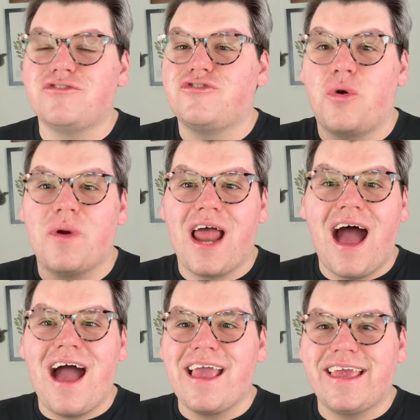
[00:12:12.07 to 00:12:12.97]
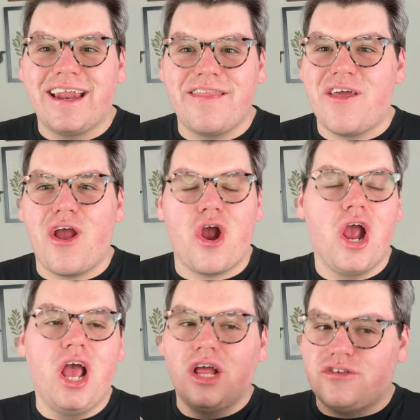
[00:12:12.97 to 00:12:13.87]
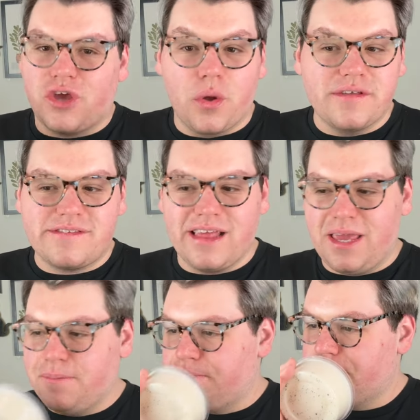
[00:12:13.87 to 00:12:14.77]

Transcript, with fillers: So when I get in there to go to sleep,